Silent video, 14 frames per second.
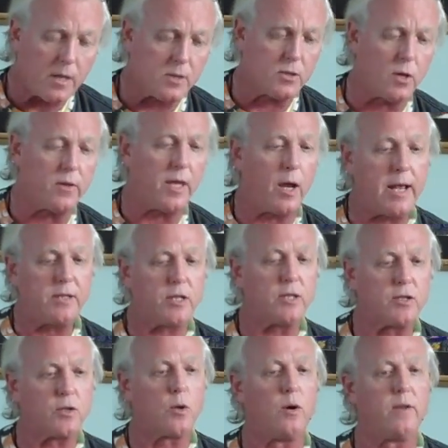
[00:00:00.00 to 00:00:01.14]
So the ancient
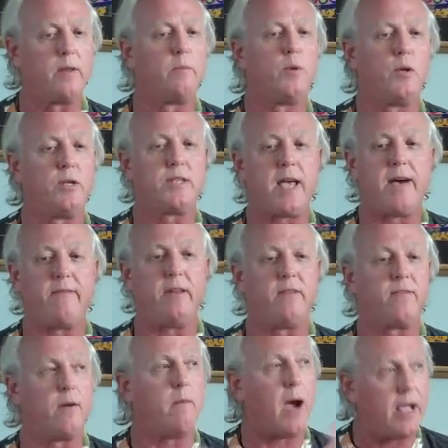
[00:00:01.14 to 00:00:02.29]
school of the Buddha's heaven
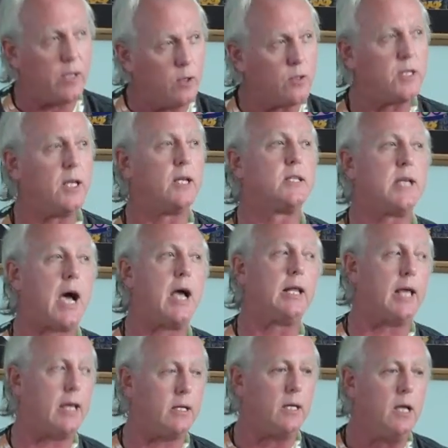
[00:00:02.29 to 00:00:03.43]
from Ayutthaya,
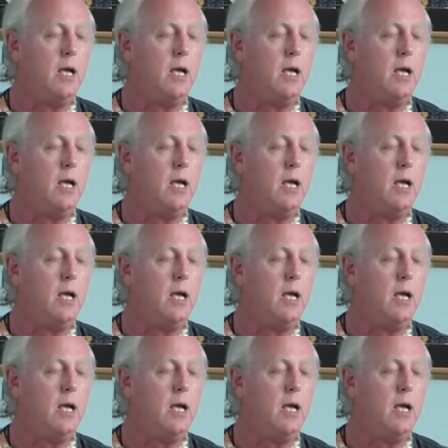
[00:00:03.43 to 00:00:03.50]
Thailand.